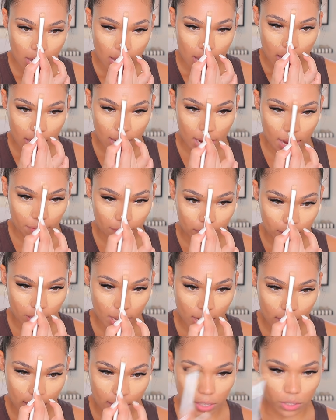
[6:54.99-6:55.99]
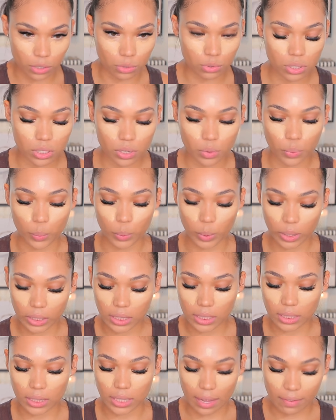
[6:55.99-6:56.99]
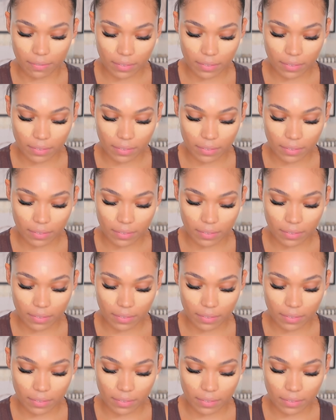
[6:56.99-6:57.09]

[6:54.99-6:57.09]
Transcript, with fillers: and I feel like I used to really love